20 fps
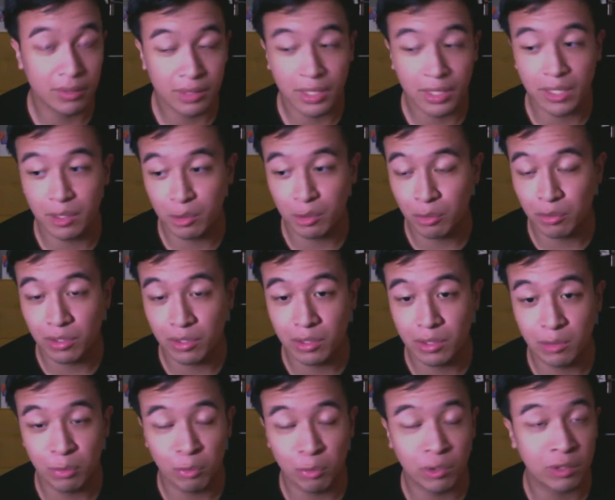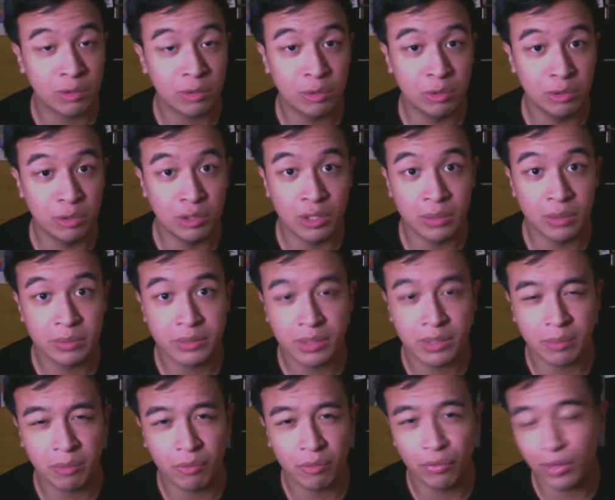like you don't need to work 2 jobs type
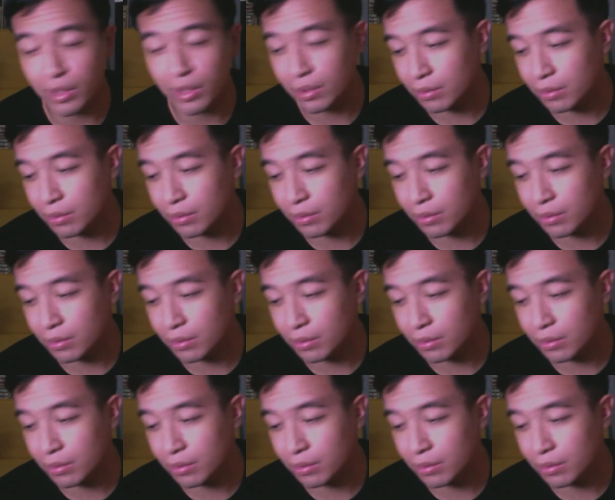of thing.